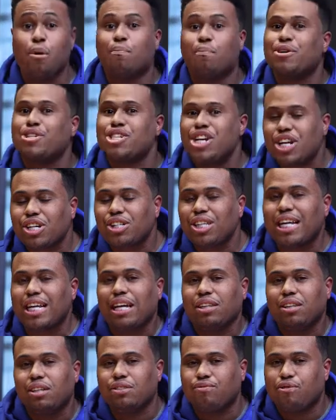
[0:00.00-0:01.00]
Particularly, I
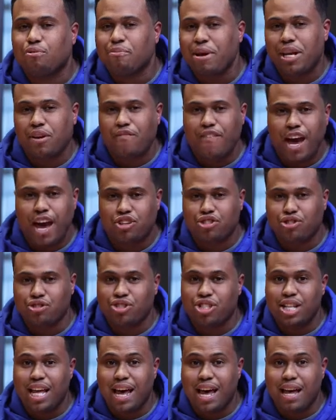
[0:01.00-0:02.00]
looked for
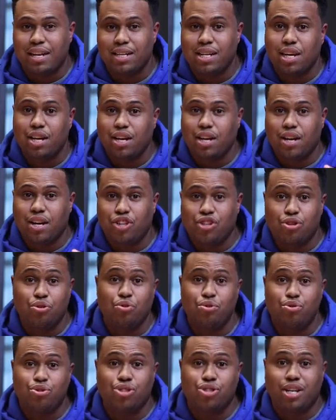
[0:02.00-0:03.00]
manufacturers that
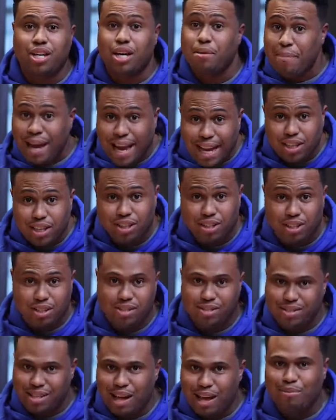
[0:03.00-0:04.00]
used command
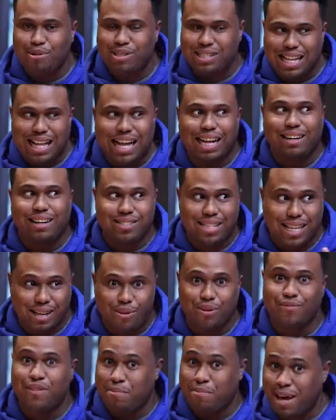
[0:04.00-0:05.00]
hooks. I was like,
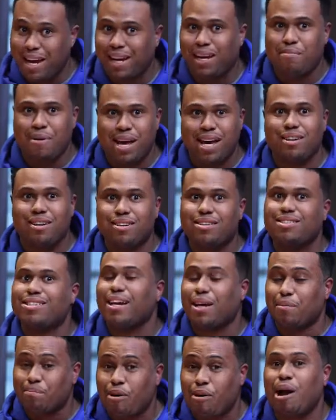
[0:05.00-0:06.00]
well, if they make command hooks, they
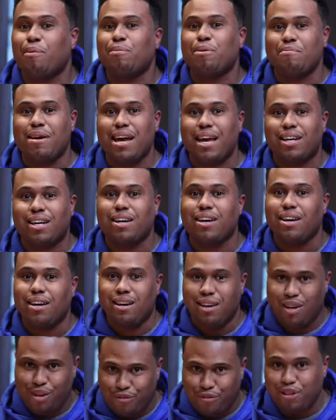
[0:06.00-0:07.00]
can probably make
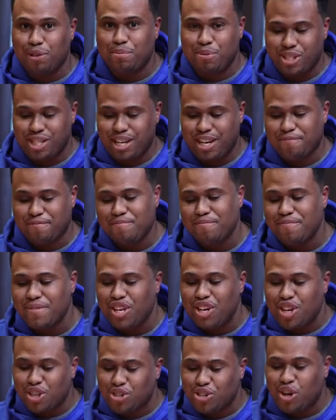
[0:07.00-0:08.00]
a Flipstik.
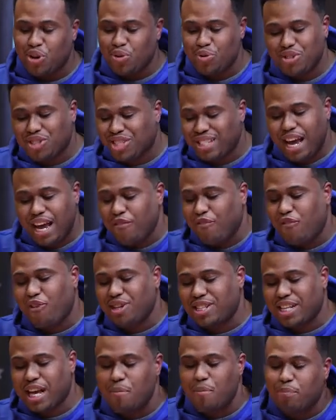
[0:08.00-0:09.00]
So say, for
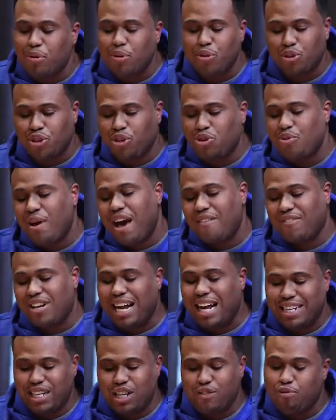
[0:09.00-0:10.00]
example, you have an
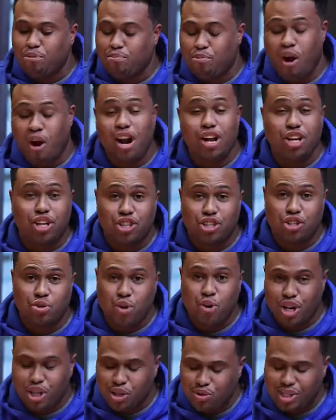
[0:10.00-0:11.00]
idea for a product and you
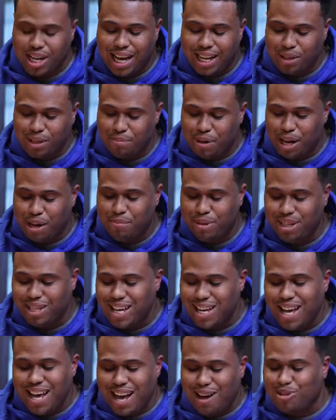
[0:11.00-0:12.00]
want to use Alibaba.
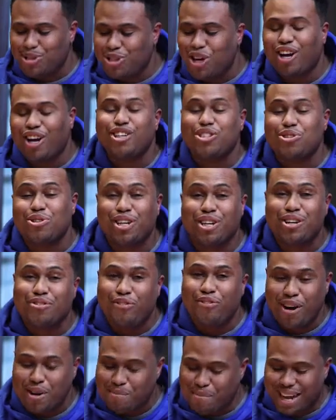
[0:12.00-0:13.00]
I was talking to a good
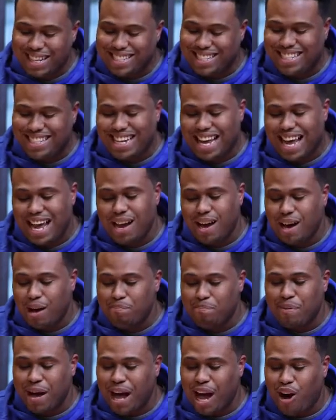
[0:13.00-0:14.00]
friend of mine today
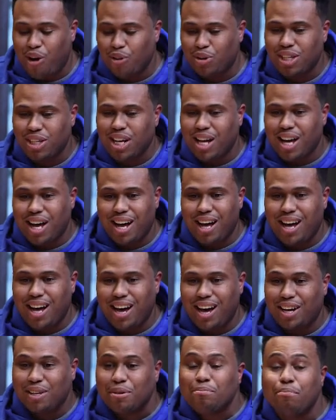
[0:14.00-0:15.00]
about
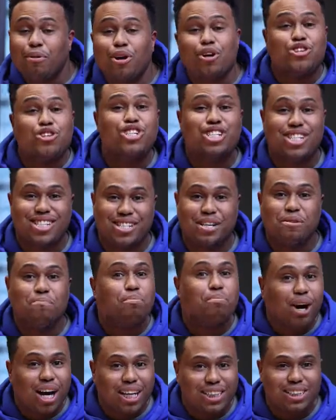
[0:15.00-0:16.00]
an emergency
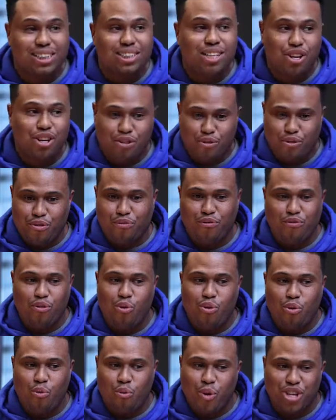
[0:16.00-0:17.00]
button
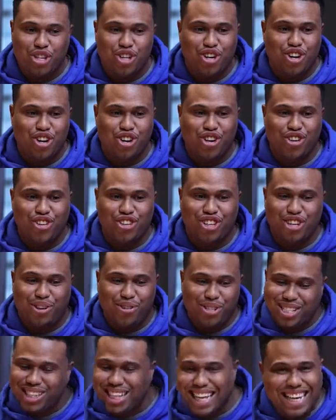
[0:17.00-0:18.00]
for when you're,
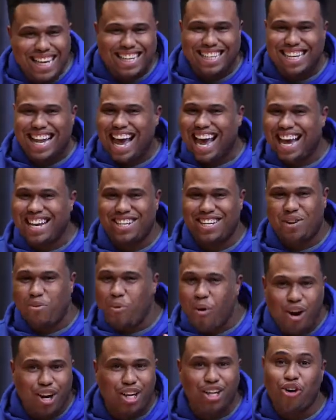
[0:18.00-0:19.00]
it's late at night and you're
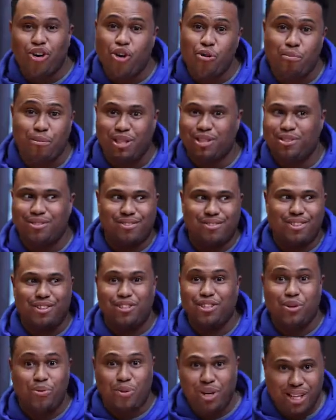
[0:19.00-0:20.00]
walking home and you
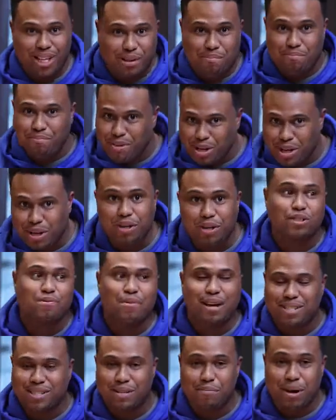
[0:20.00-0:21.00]
don't want to get mugged
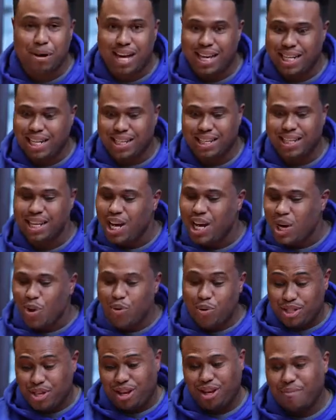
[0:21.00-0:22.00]
by somebody. And we
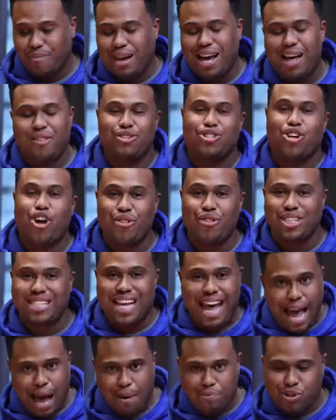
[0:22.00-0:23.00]
were talking about how there's all these
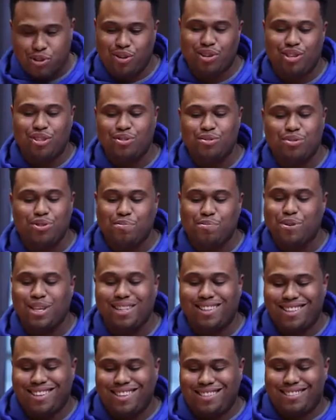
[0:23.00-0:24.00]
apps you can use,
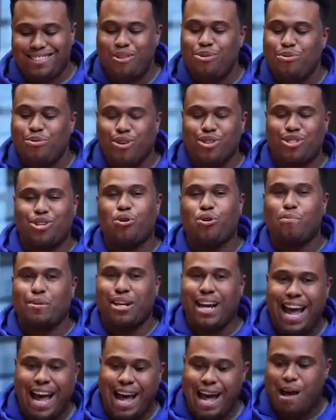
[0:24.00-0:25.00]
but who wants to open
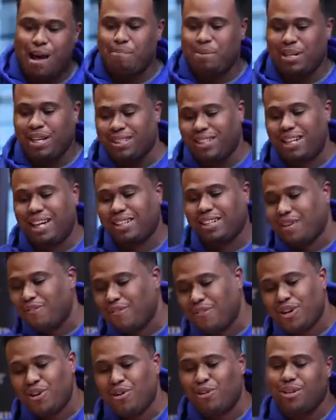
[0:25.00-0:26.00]
an app and unlock your
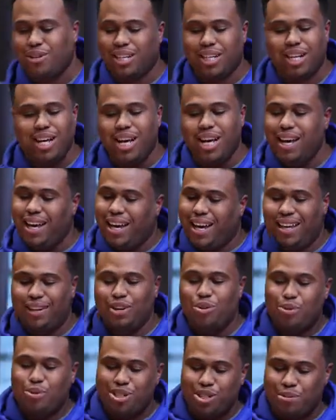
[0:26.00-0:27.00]
phone, and
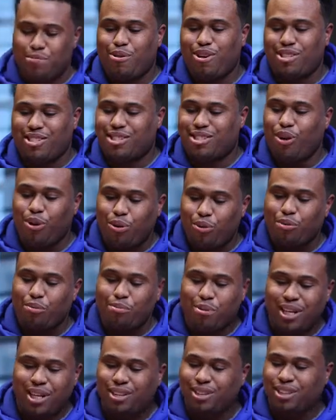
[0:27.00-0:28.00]
who wants to hold the
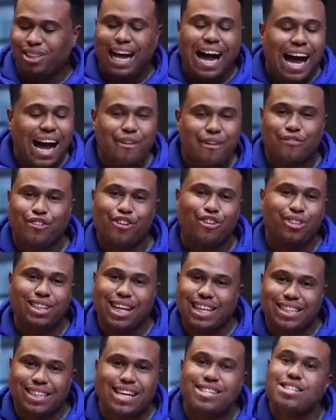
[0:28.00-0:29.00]
button on the iPhone?
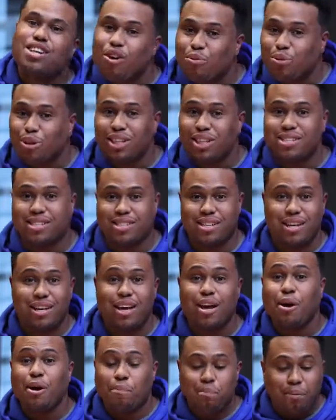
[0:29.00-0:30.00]
Like, that's unrealistic.
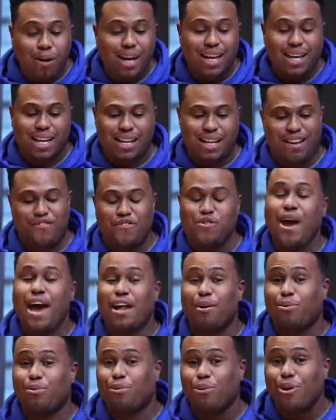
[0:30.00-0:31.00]
But if you
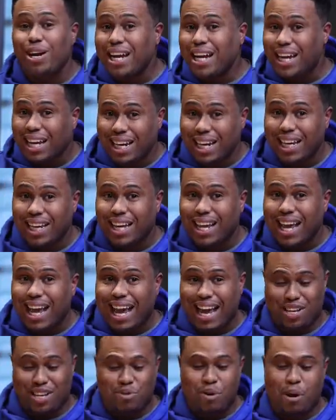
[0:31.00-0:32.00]
had a ring
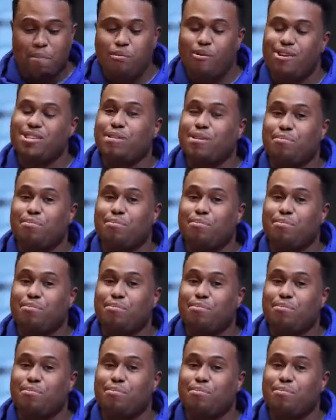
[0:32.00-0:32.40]
and you could press